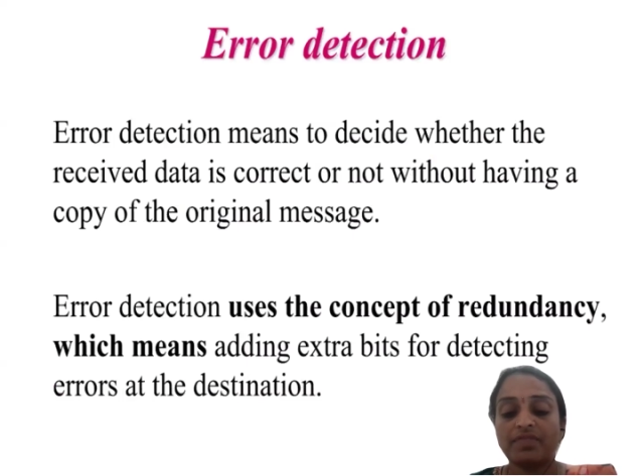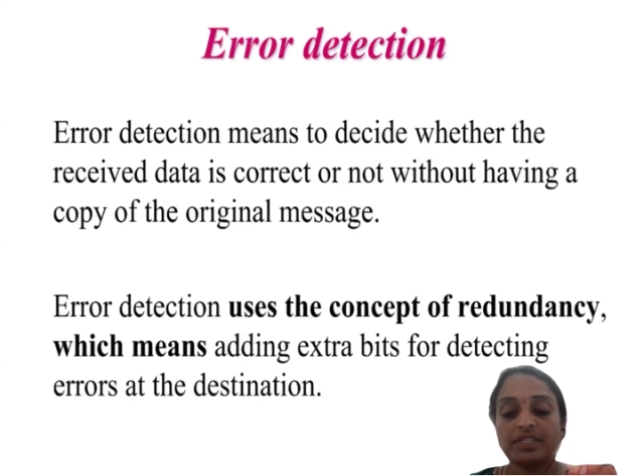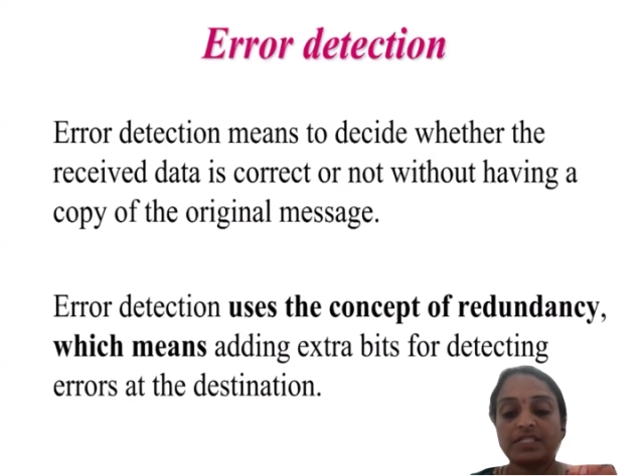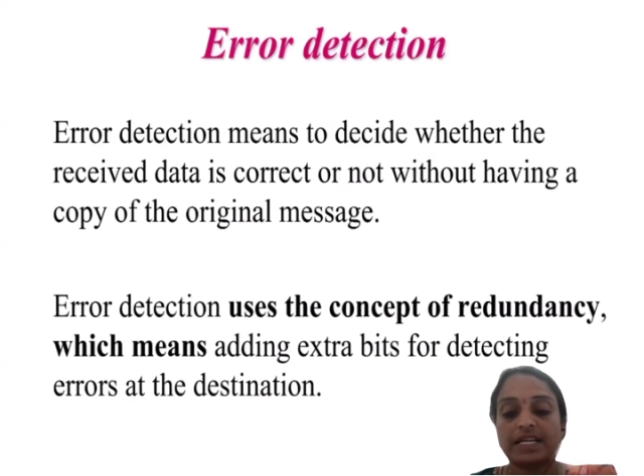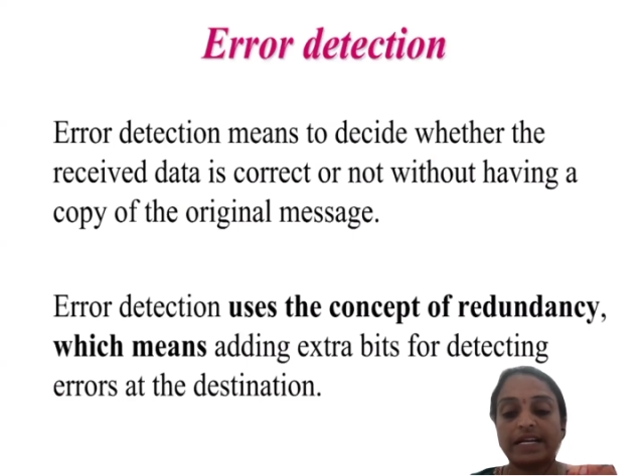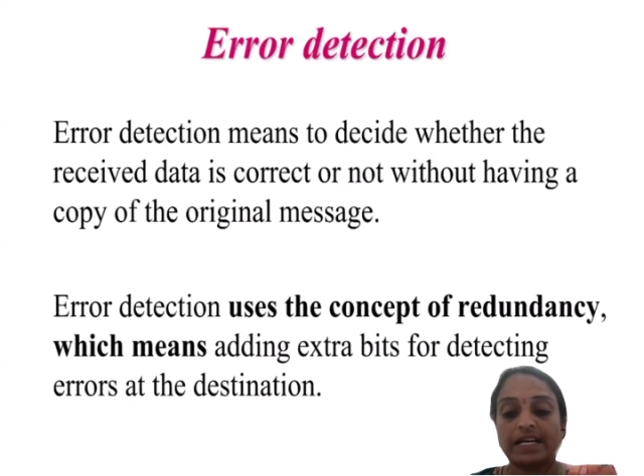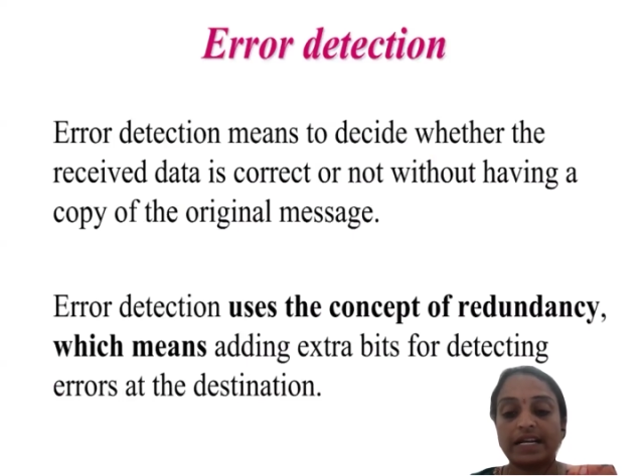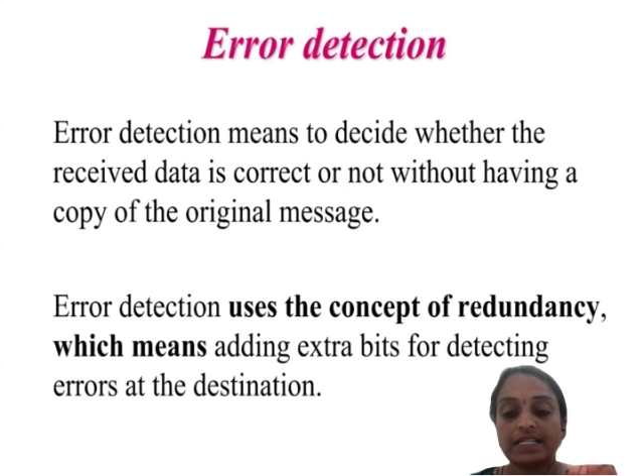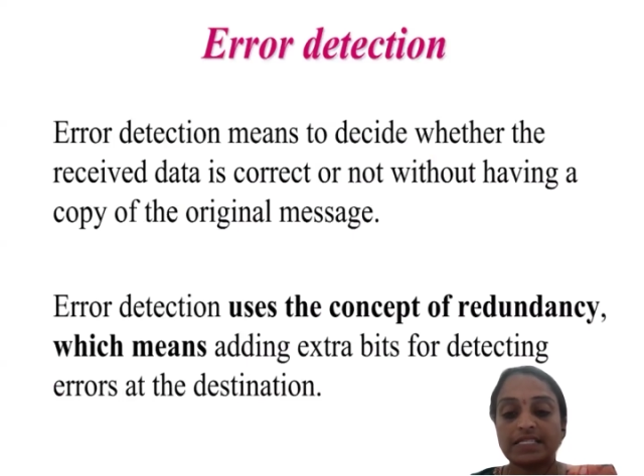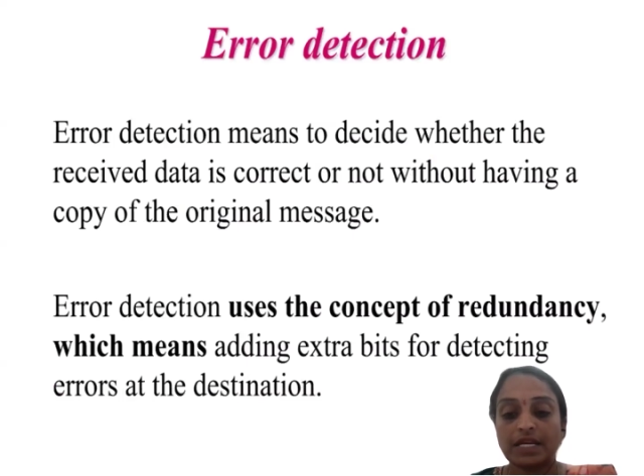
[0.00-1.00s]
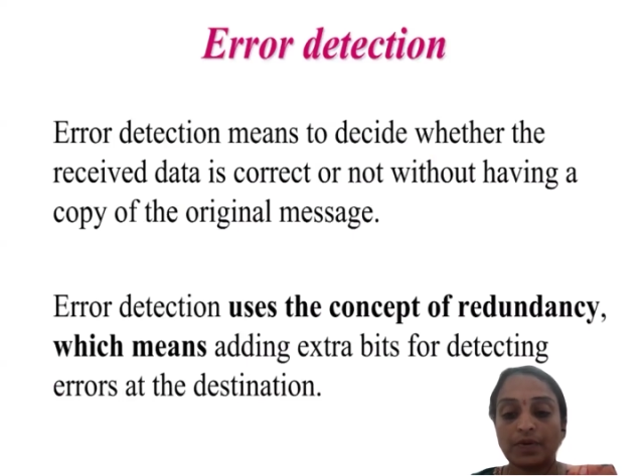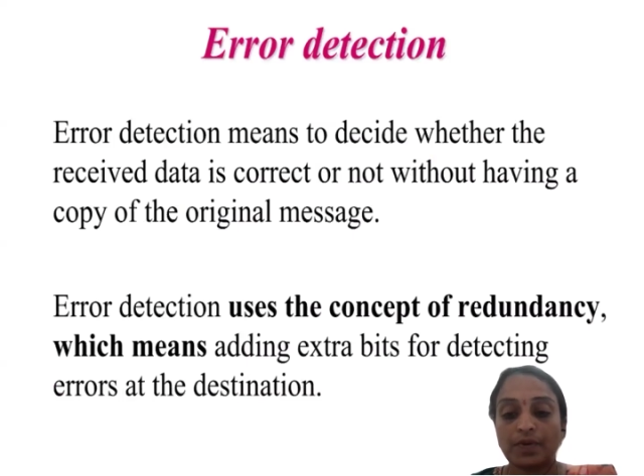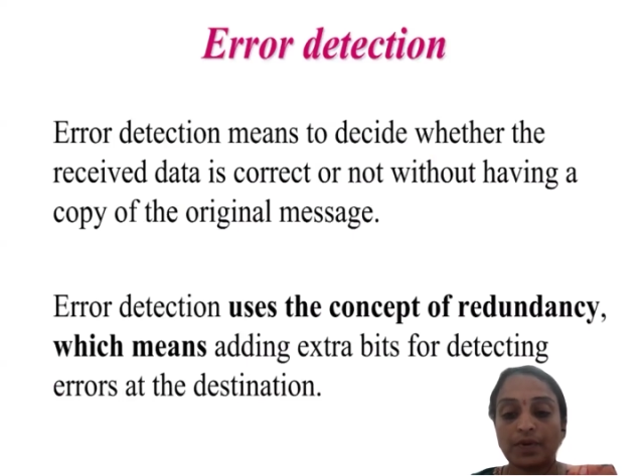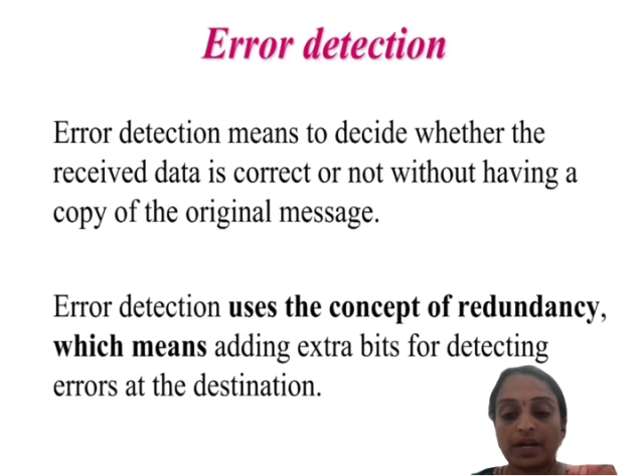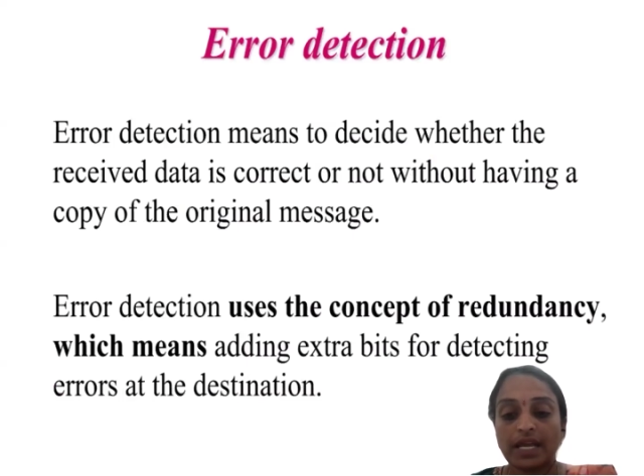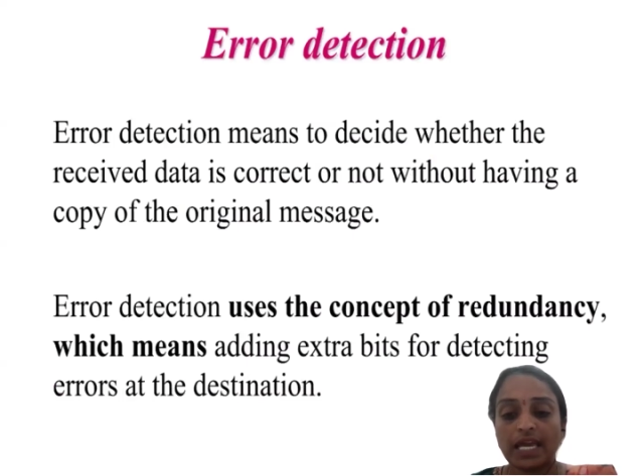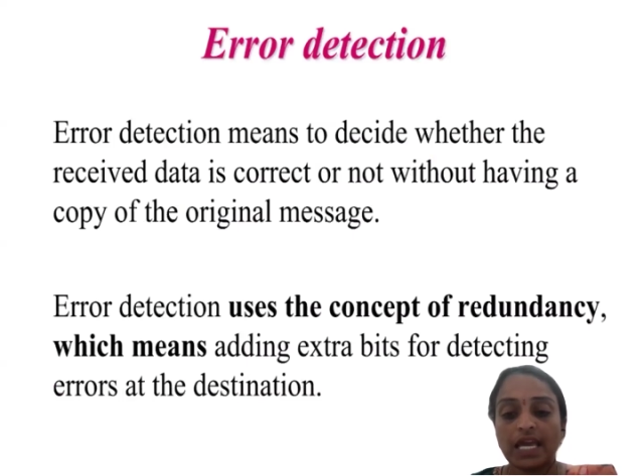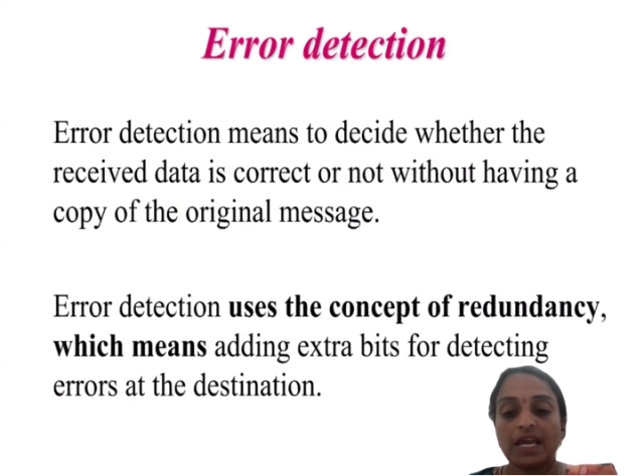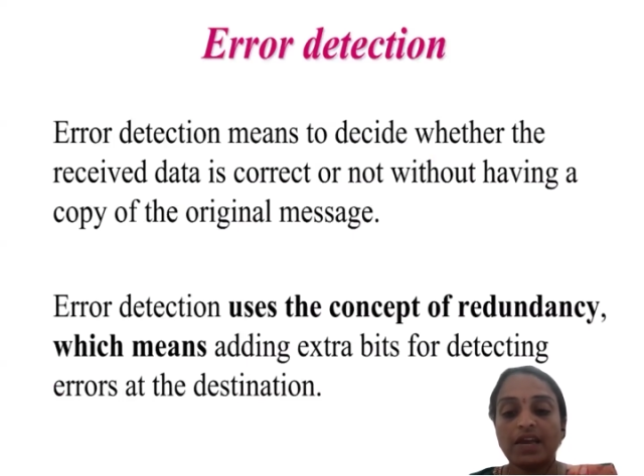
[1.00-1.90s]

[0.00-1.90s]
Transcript: of this redundancy only,